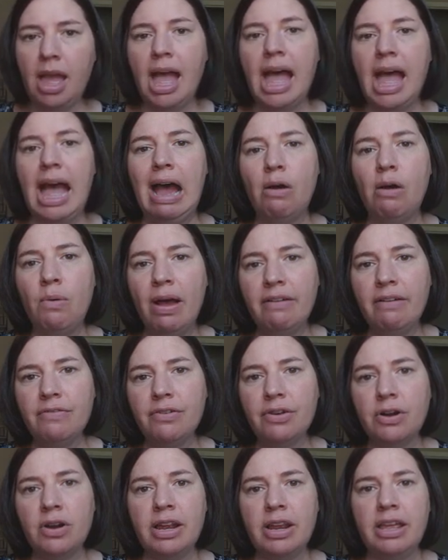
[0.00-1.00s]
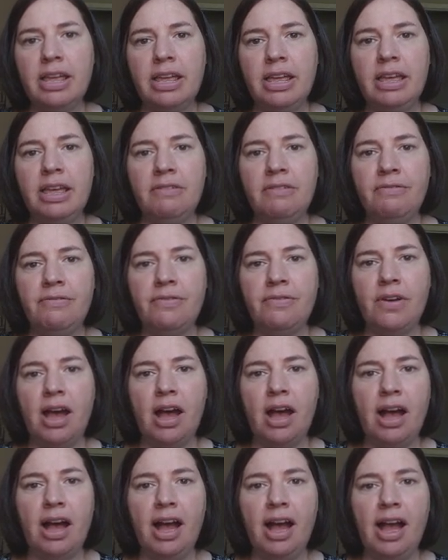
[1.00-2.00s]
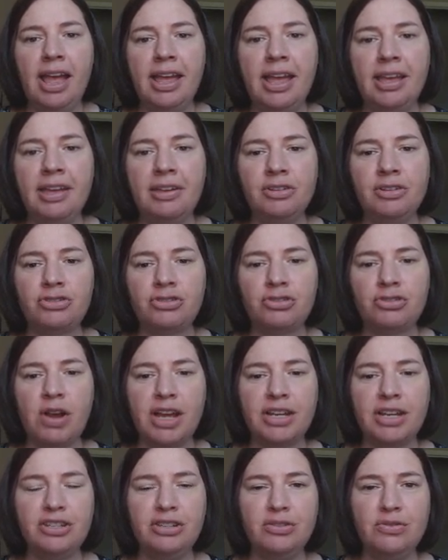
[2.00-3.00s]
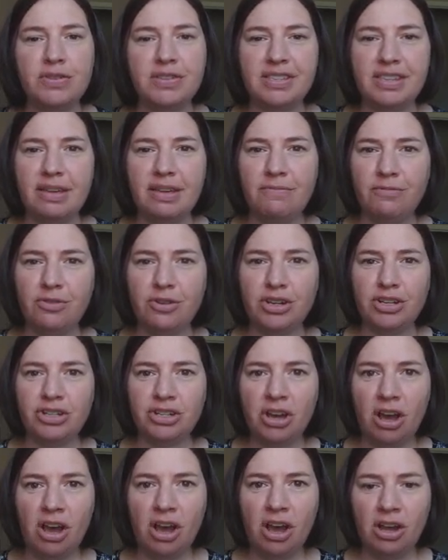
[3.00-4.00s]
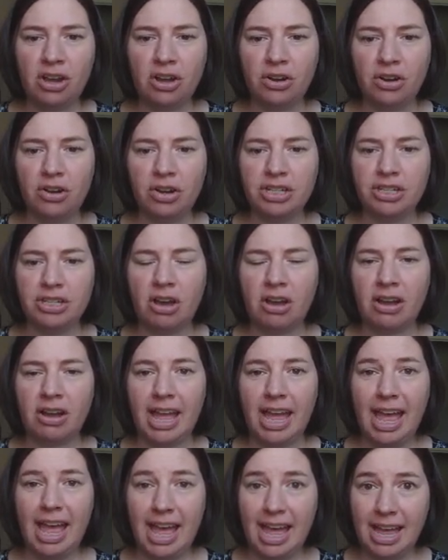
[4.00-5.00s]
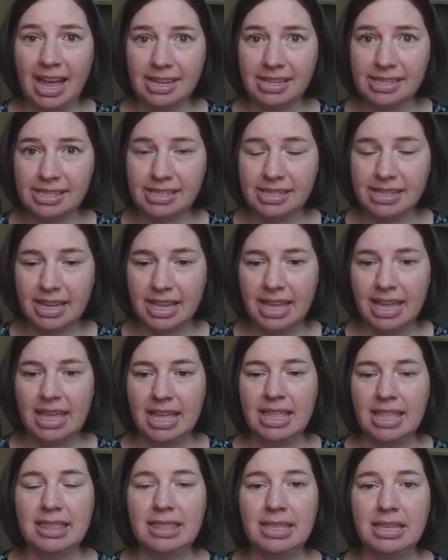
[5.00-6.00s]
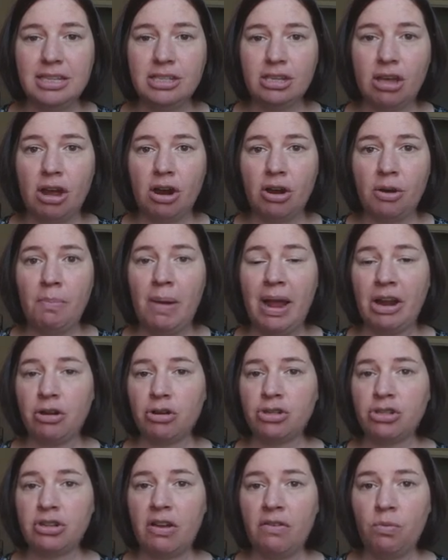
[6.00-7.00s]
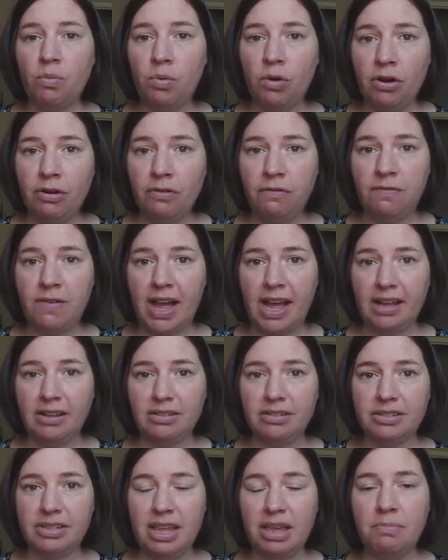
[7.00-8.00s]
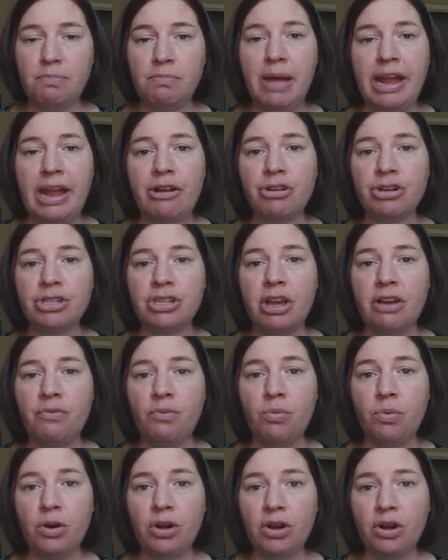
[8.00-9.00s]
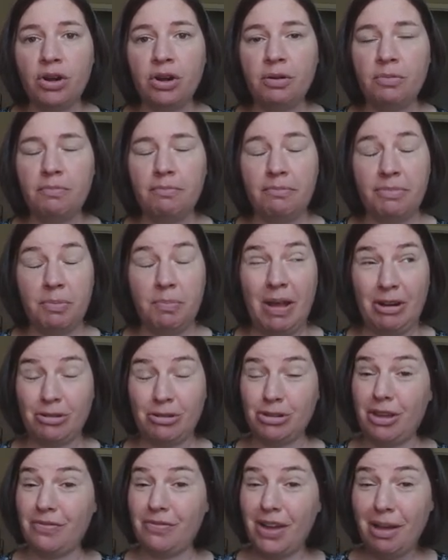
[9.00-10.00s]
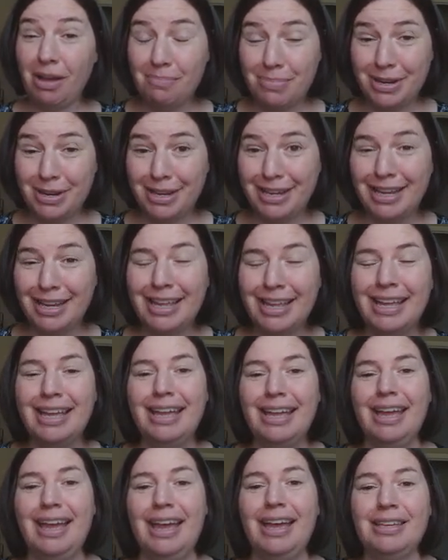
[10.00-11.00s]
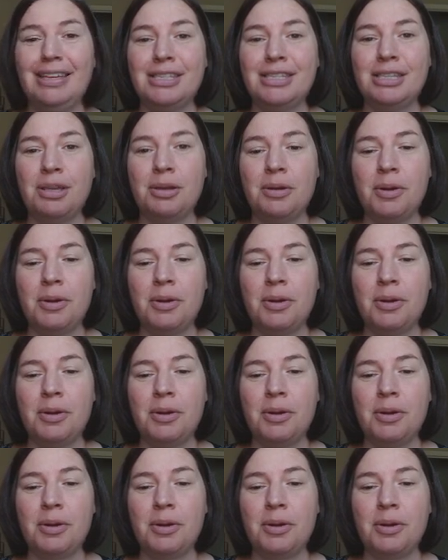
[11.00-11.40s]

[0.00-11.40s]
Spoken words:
However, if I try to do the same for a doc or a docx, these are Microsoft Word files, and Microsoft Word, the Microsoft company, has